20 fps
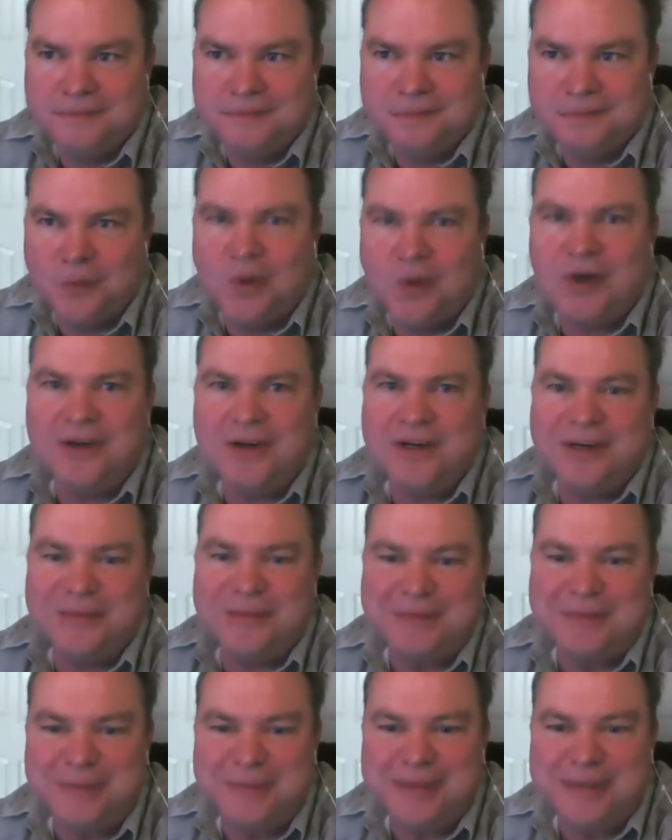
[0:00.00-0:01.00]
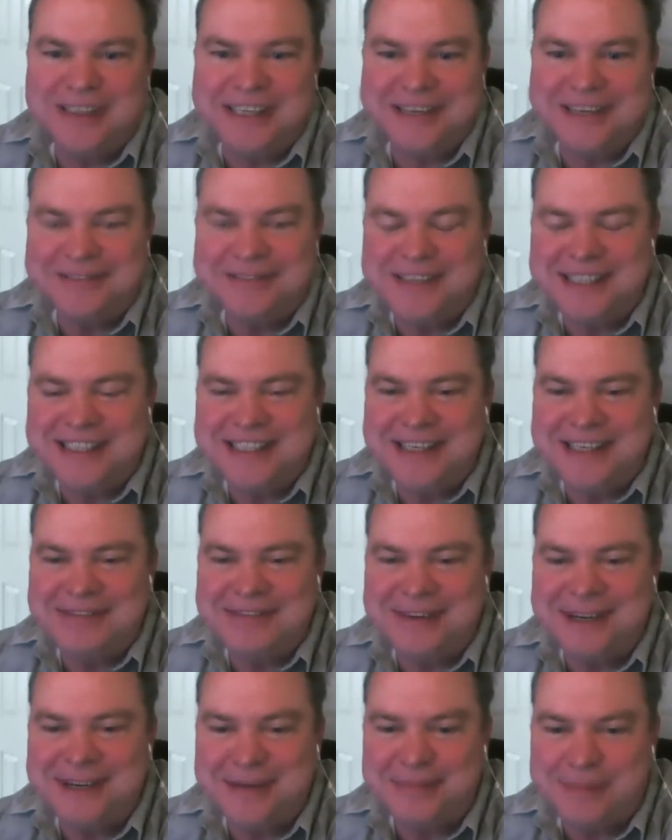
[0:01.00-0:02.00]
Welcome to
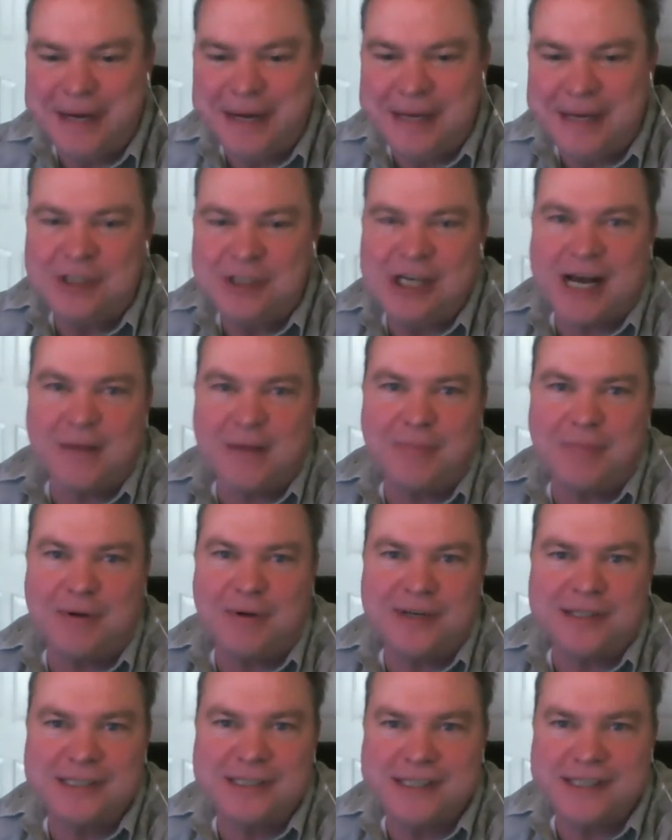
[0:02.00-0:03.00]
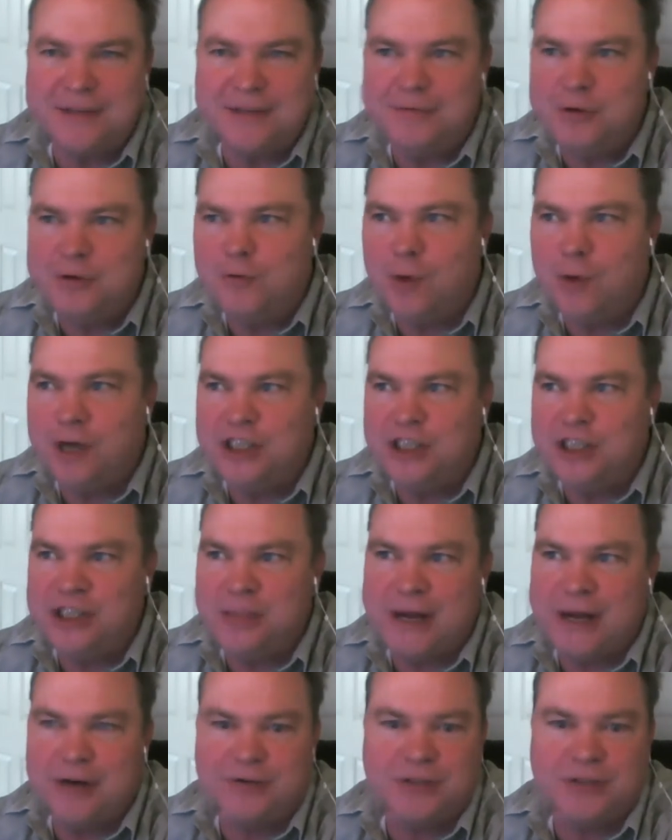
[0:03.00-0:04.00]
BTFDtv. My name is Jack Barnes, and if you've watched
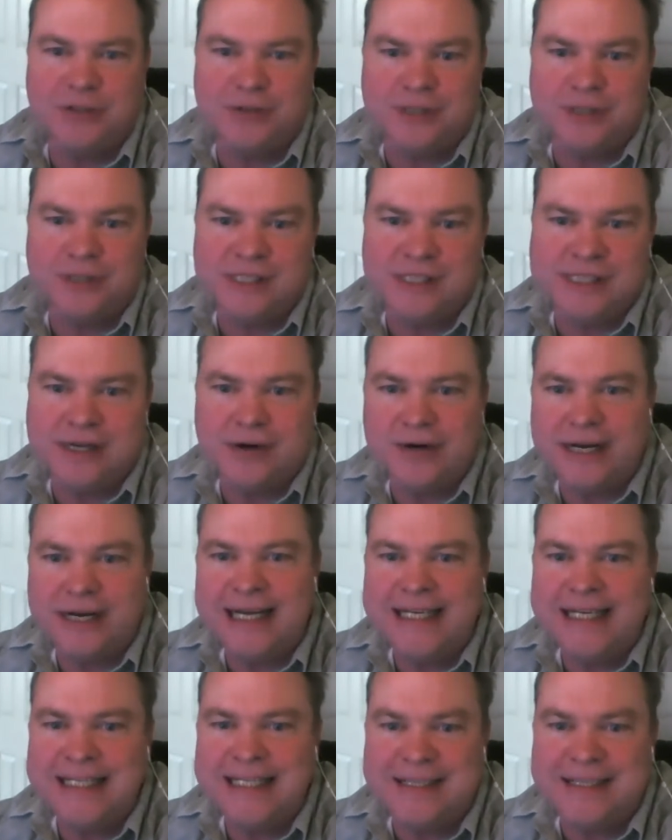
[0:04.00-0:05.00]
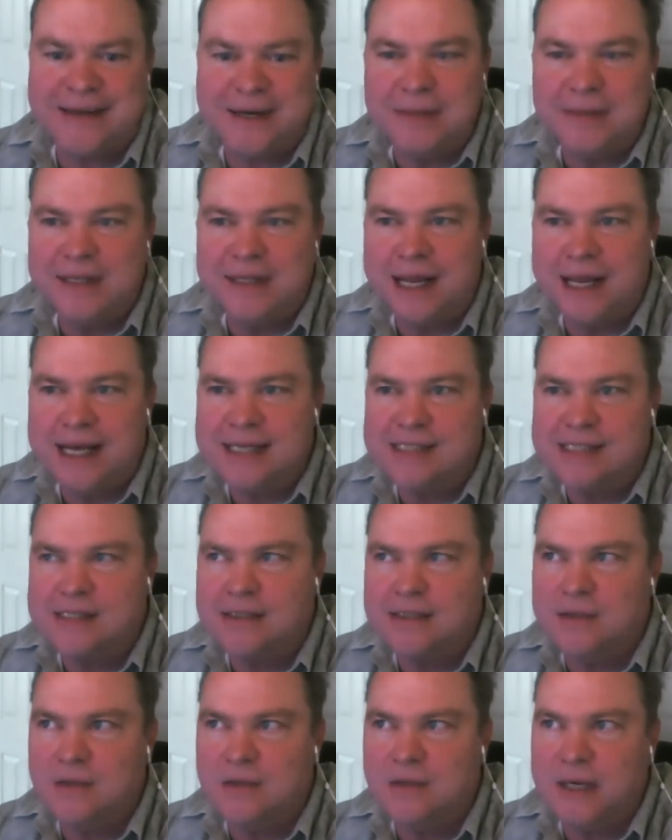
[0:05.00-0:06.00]
the Macro Tourist Hour at any time in the
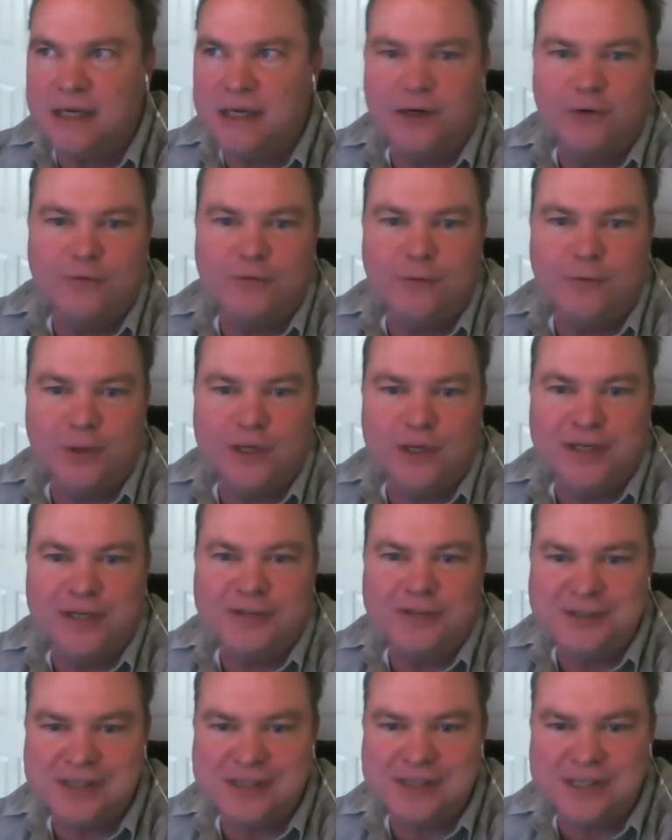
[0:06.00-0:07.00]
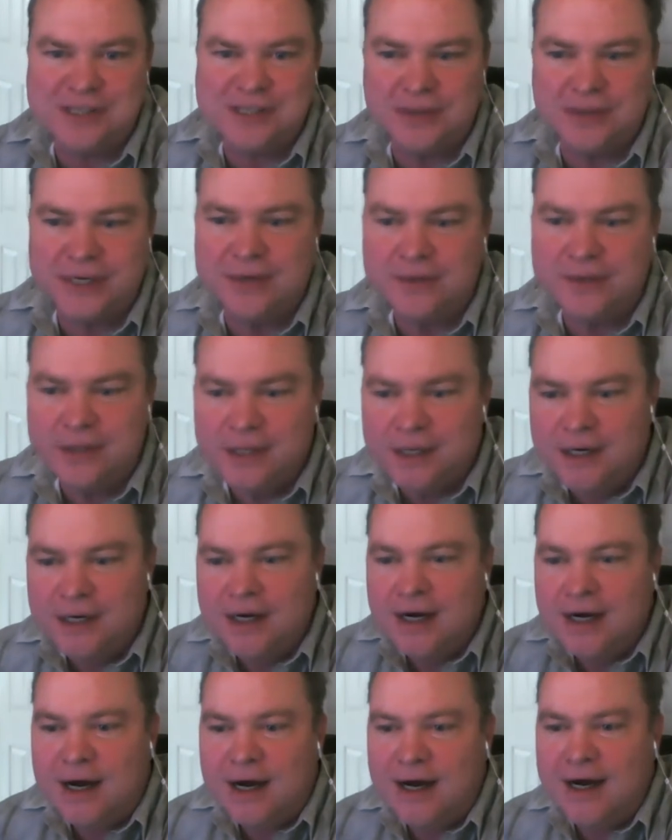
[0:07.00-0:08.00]
last, I don't know, 4 years or so now,
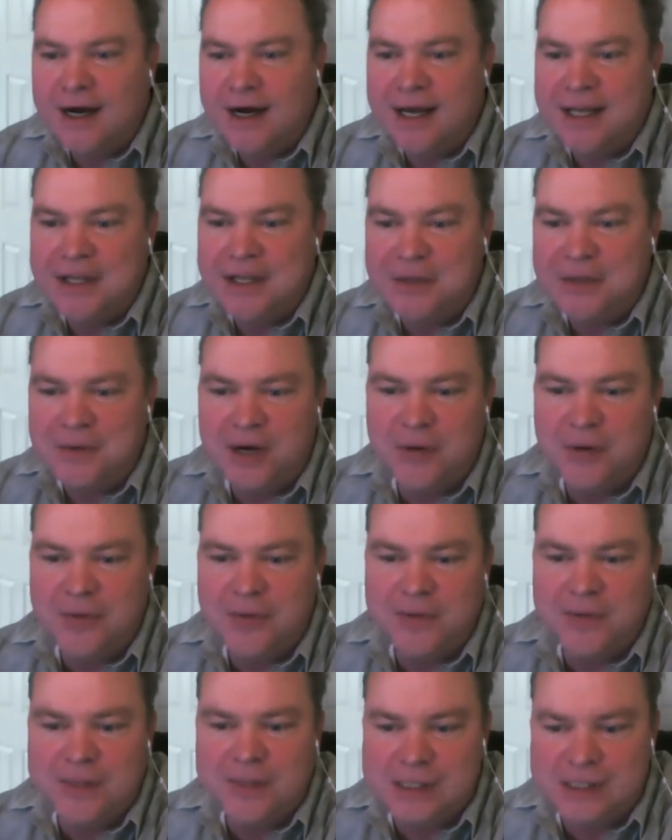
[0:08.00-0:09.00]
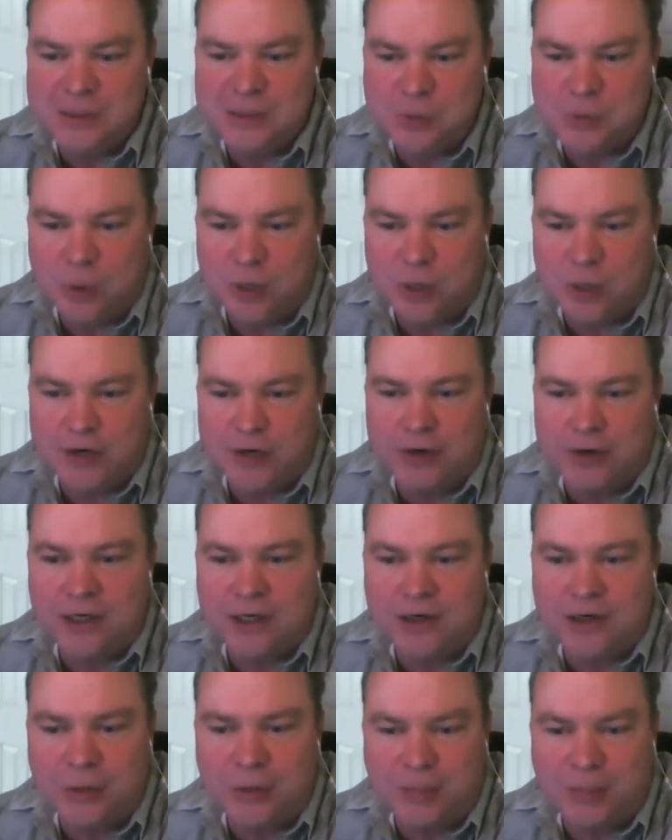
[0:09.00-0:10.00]
you know that this is where
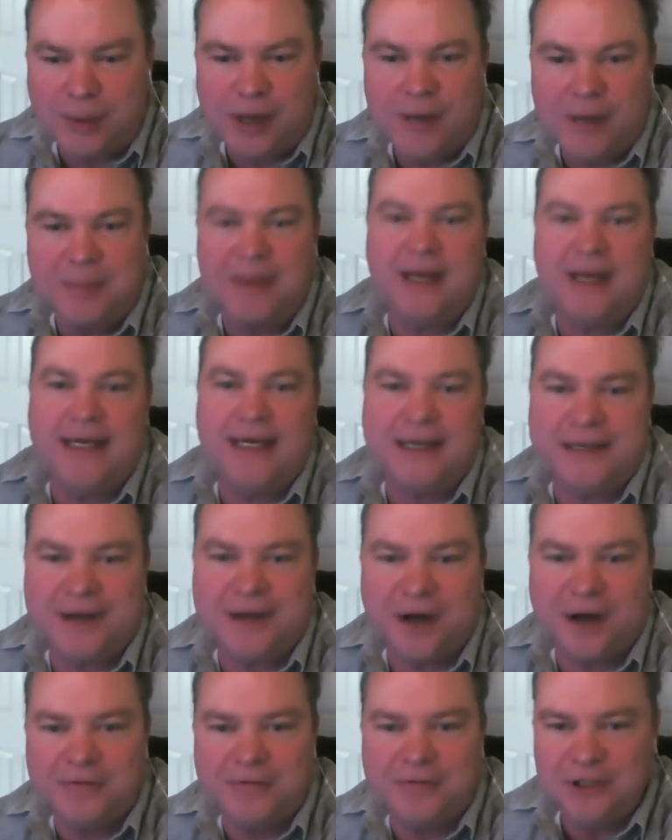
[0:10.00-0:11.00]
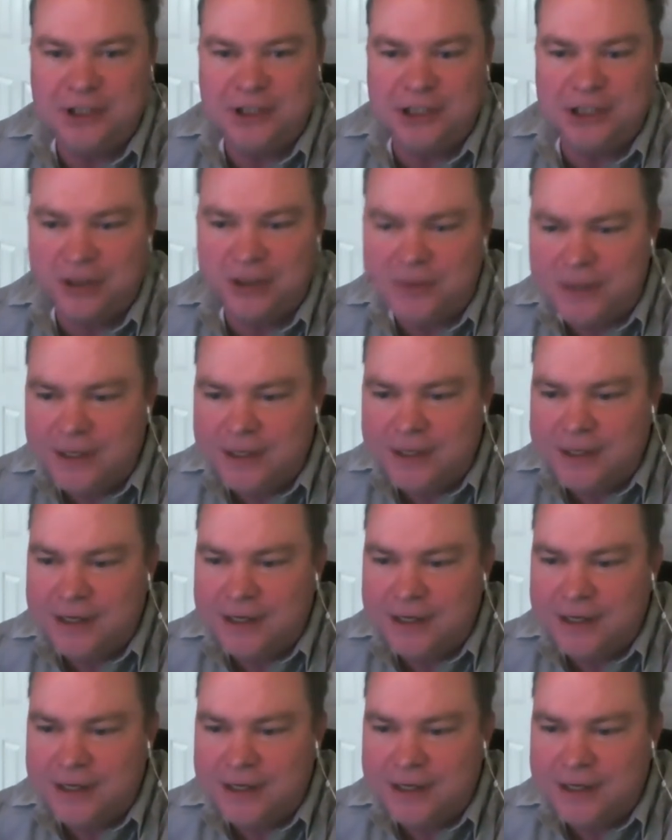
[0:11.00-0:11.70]
Uncle Bob and I kick off each show.